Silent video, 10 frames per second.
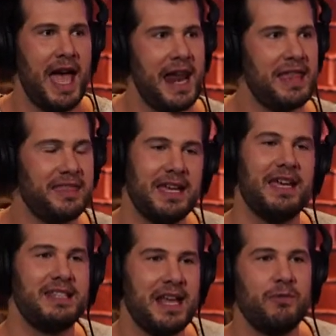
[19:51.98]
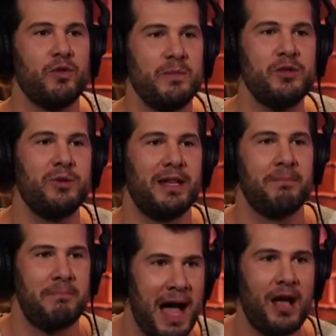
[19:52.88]
And I think it stemmed from me doing like
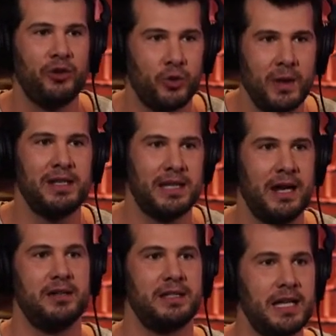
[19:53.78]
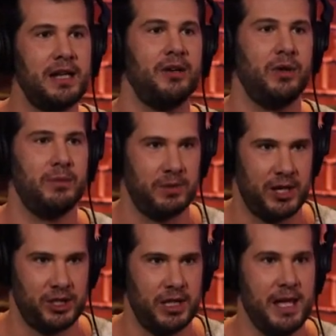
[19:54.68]
a mild Quentin Tarantino
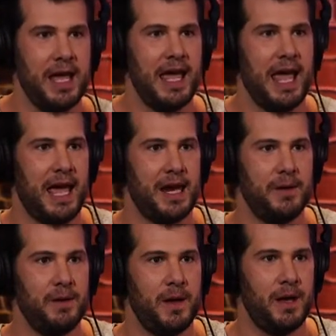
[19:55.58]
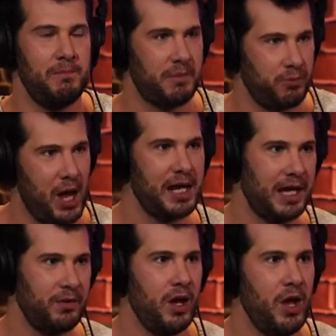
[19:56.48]
impression. Yeah. And
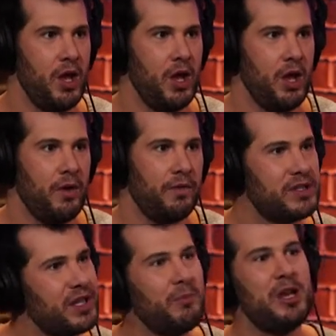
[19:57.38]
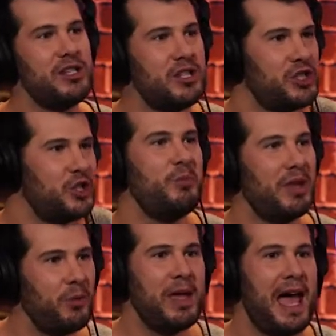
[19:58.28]
McBrodigan, for some reason, assumed
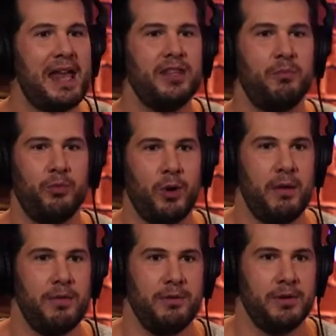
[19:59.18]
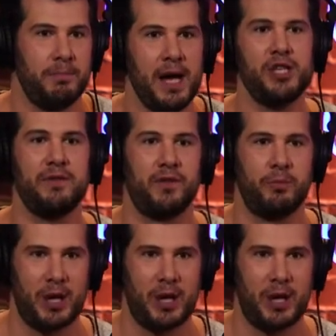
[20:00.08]
that we had the budget for the